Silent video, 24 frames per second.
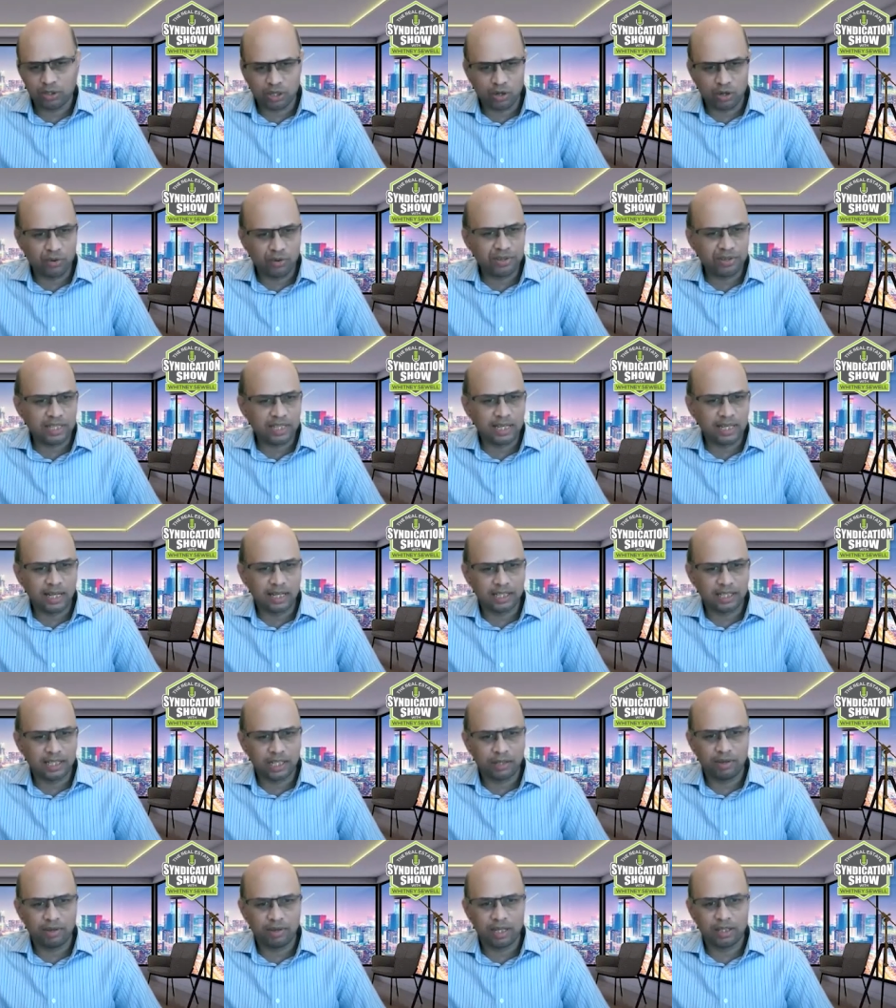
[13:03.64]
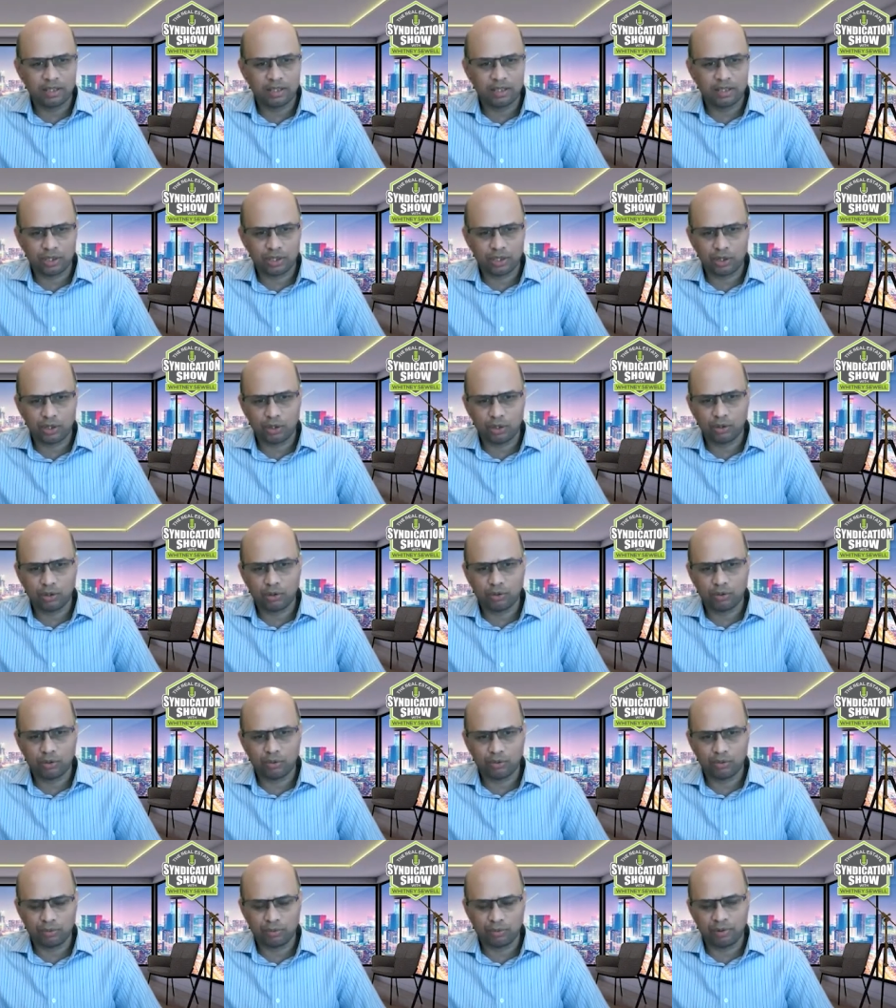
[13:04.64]
seventy L T V.
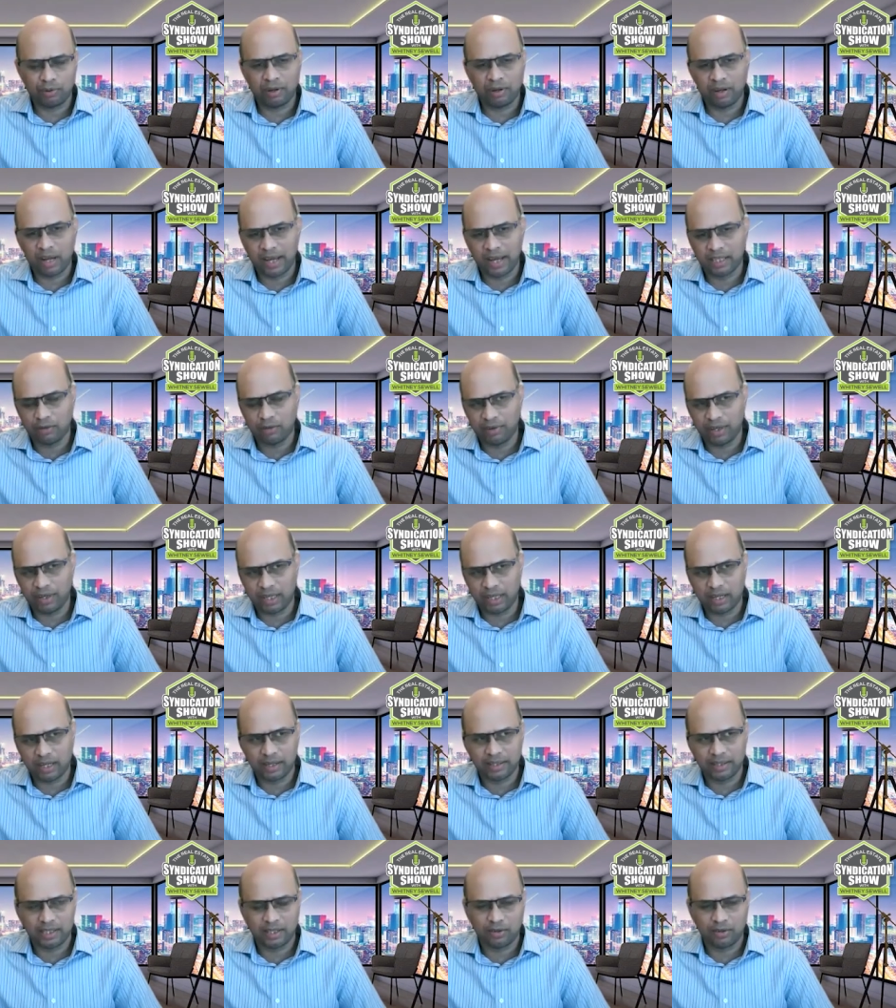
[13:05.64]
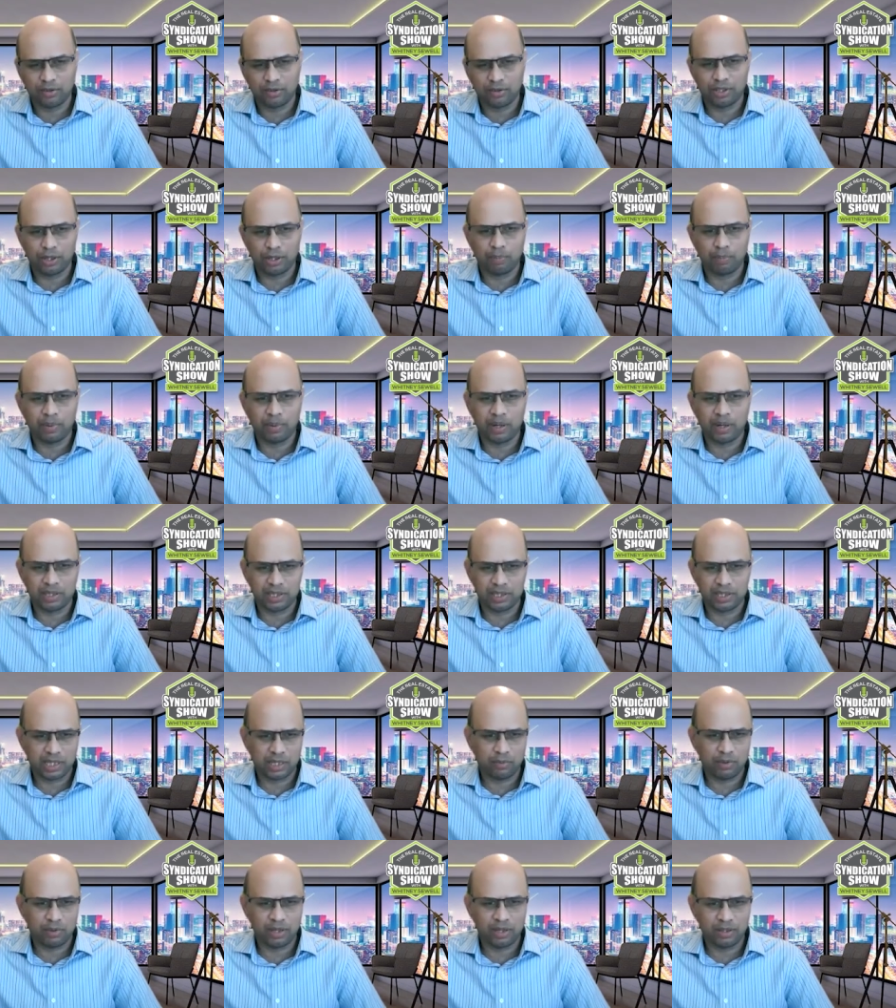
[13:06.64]
So we, I think we got around three point
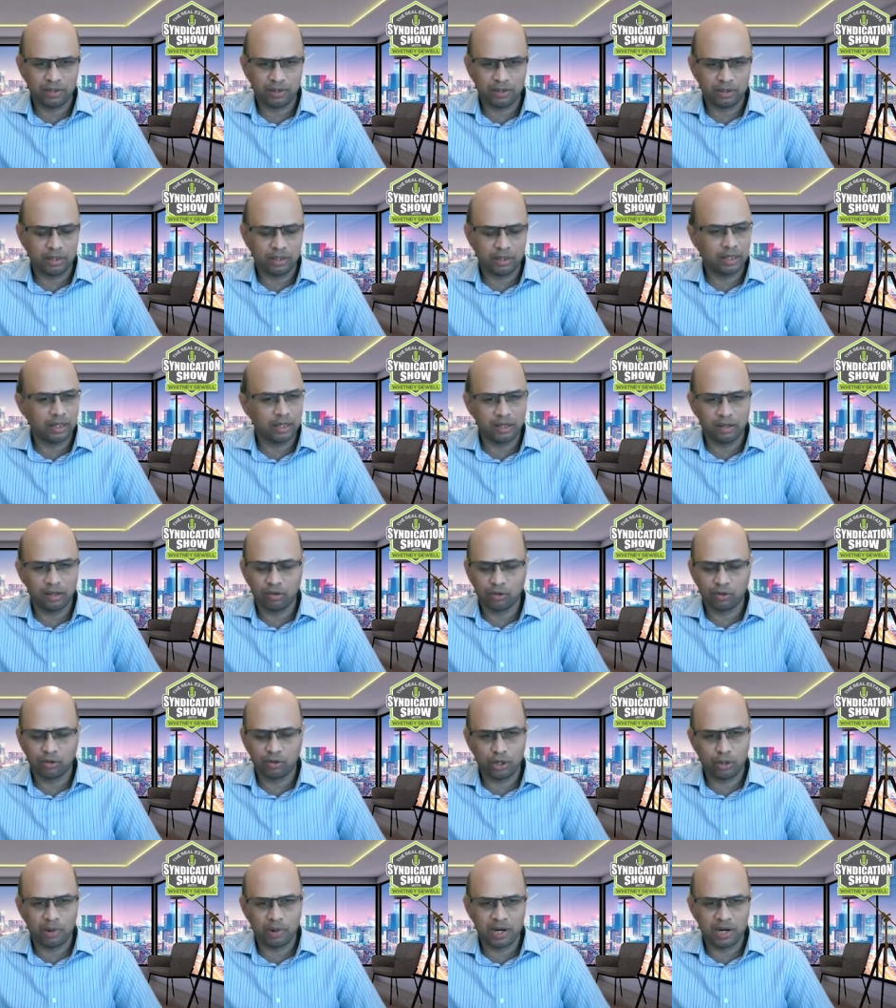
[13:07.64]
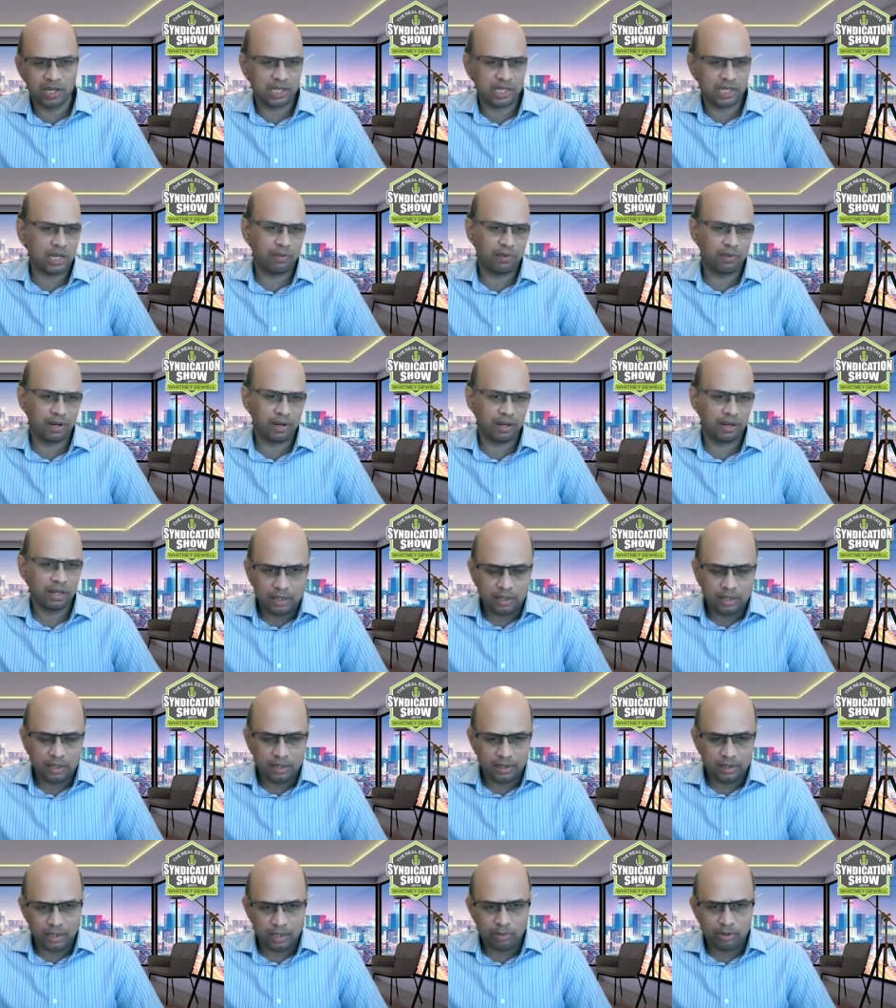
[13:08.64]
seven around three point seven
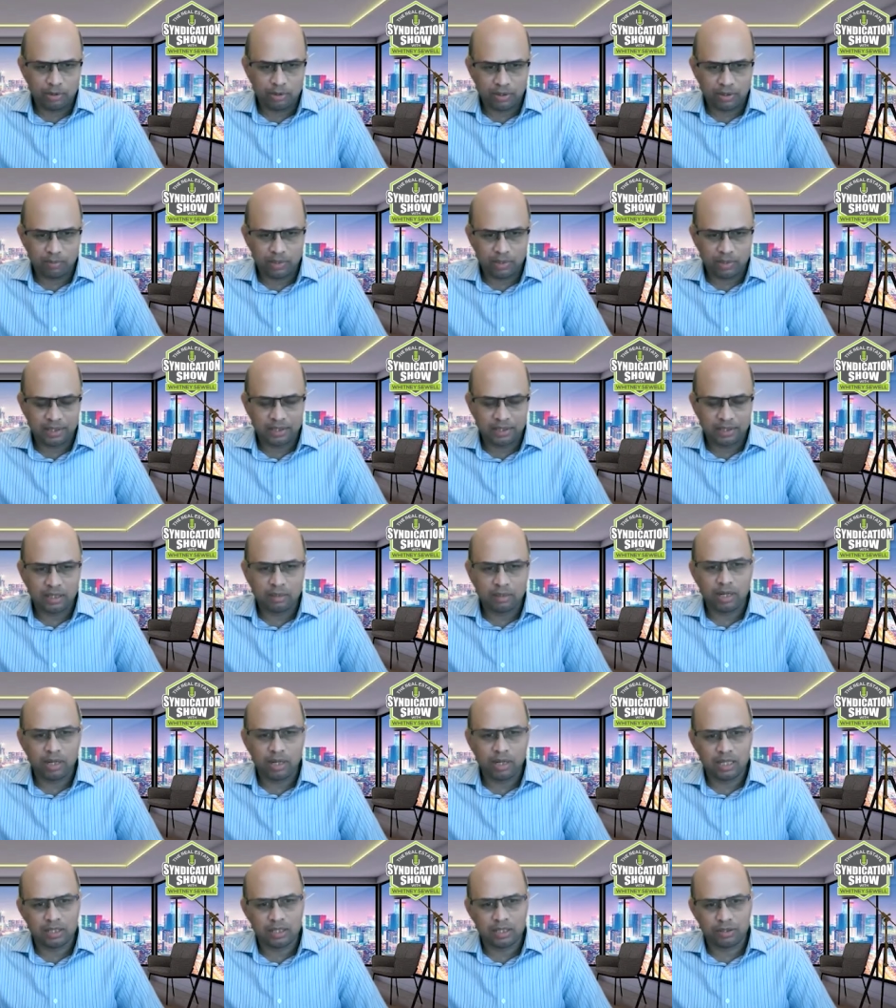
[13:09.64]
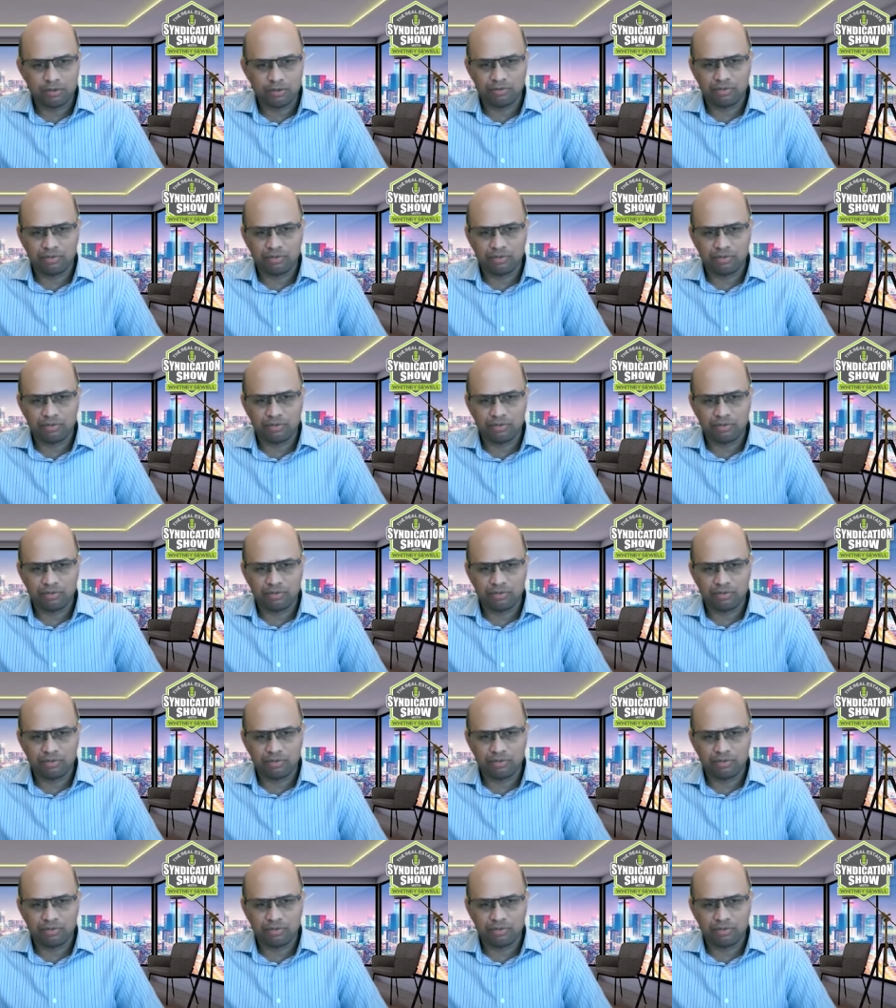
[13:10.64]
debt from lender, plus